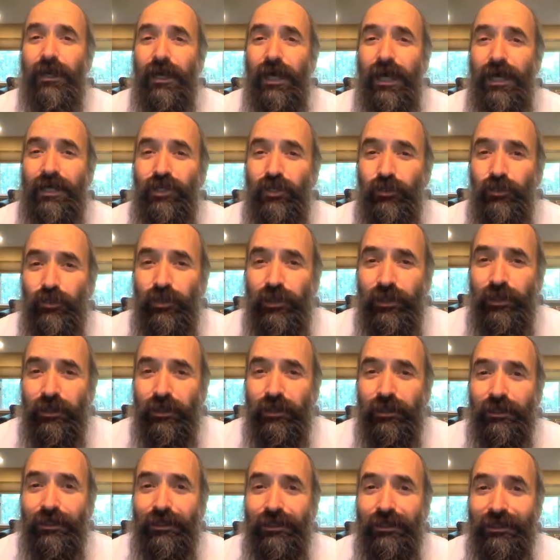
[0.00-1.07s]
unique
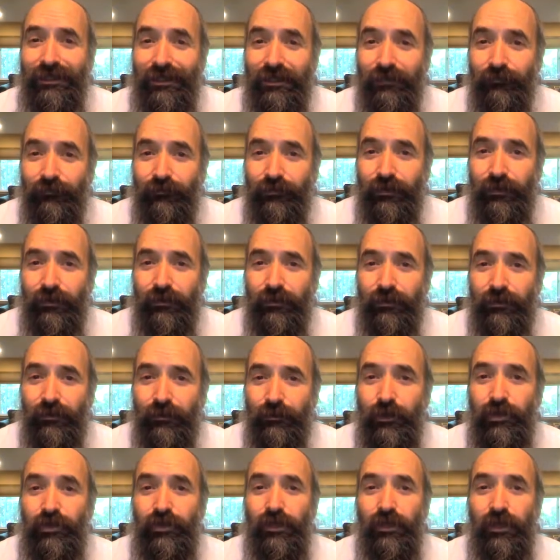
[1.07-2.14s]
gift
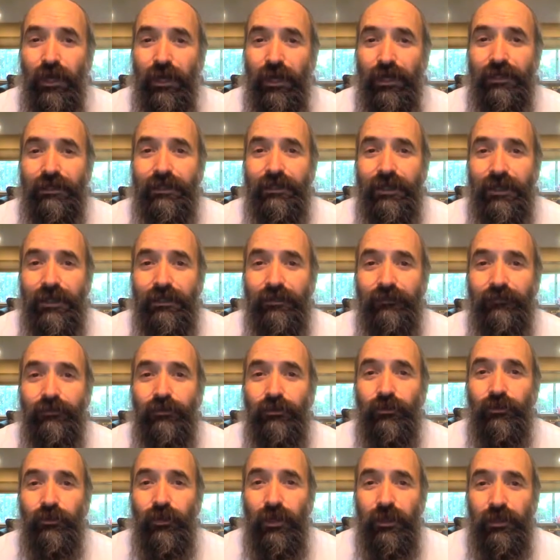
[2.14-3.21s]
which God gave
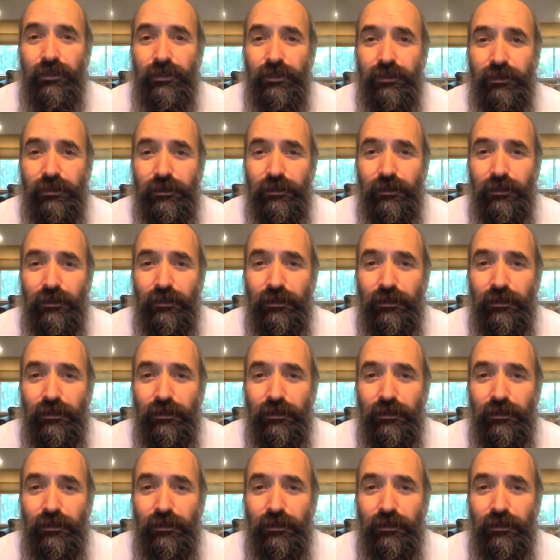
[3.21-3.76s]
to us,